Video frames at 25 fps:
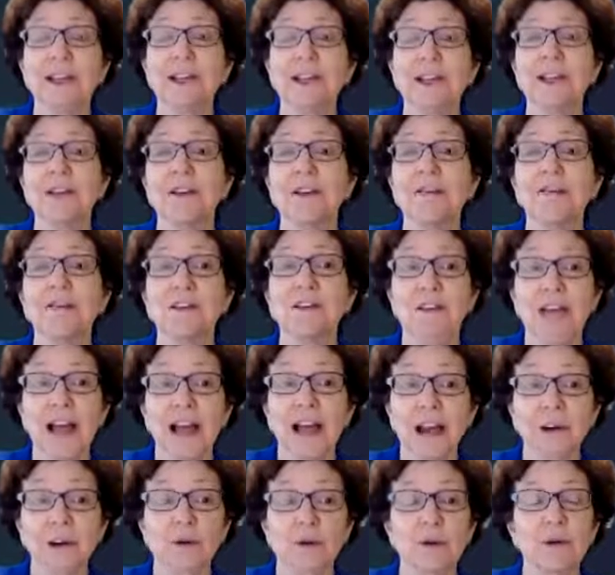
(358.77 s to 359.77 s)
in
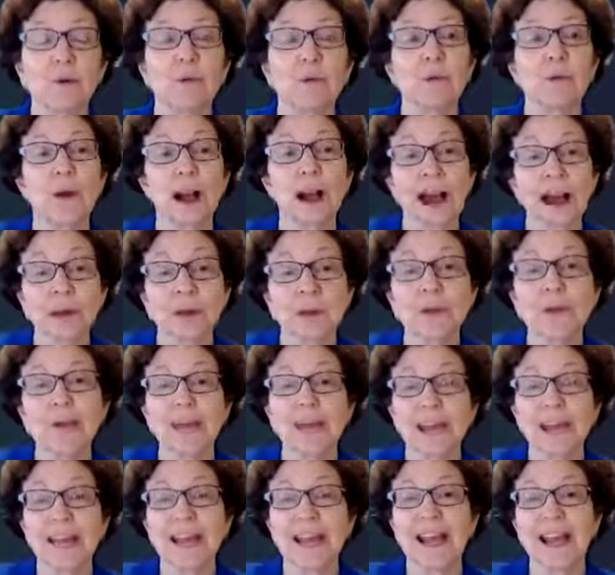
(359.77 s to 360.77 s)
filaggrin rather
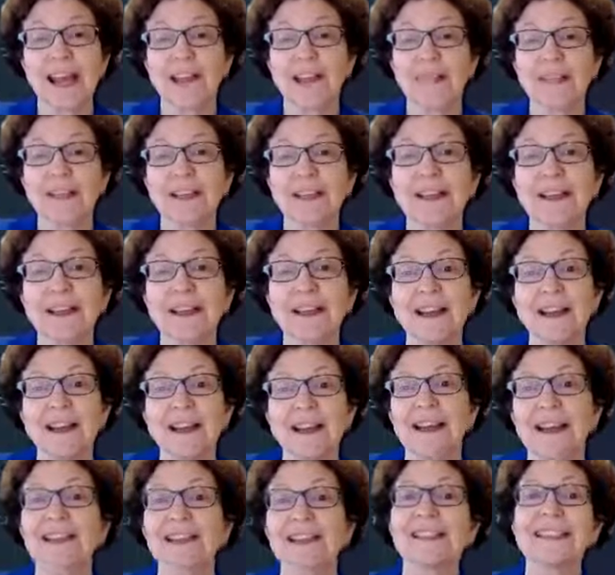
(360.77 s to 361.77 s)
than having
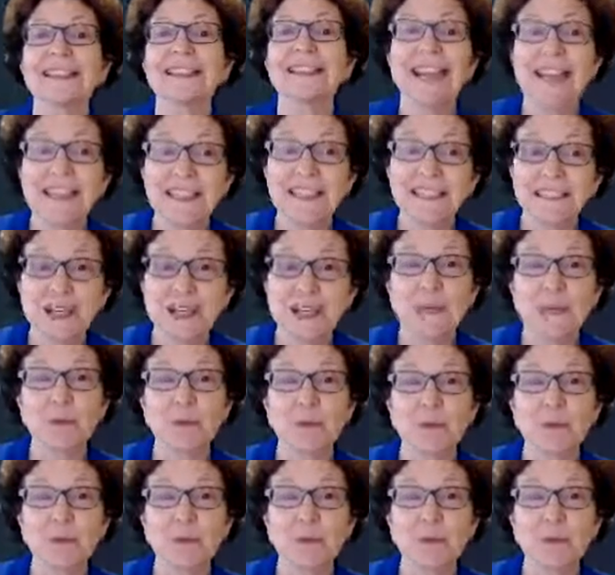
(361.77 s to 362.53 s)
a secondary